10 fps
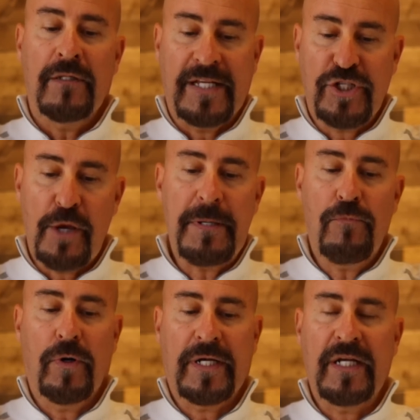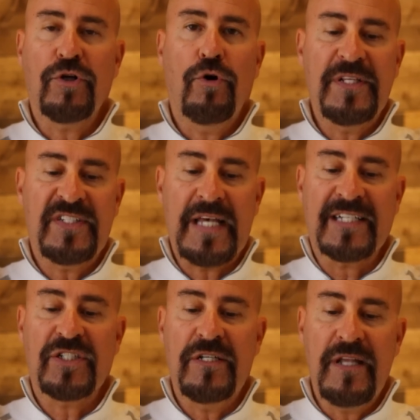like JP Morgan and Goldman
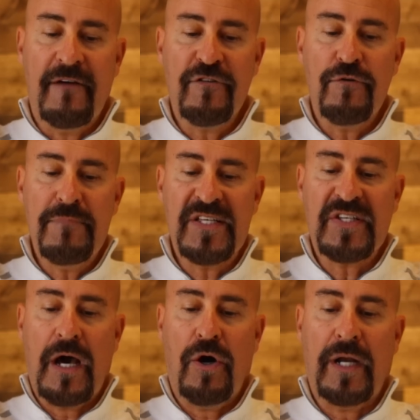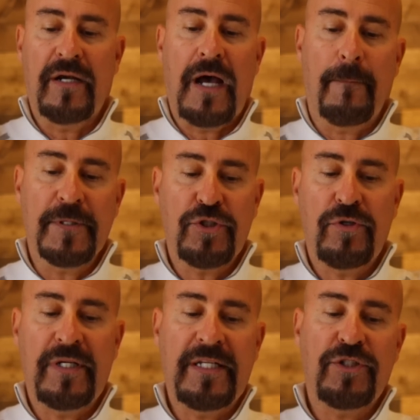Sachs never miss out on an
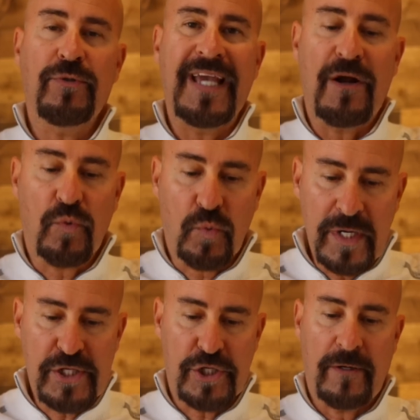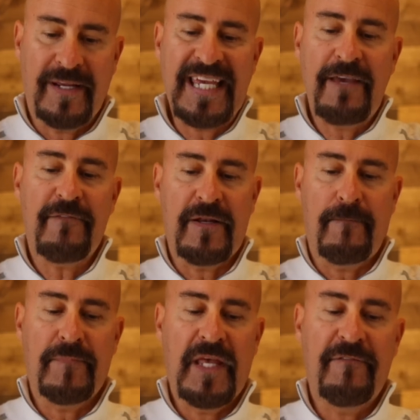opportunity to get richer,
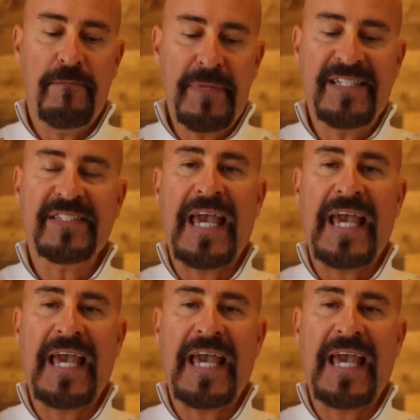even if it means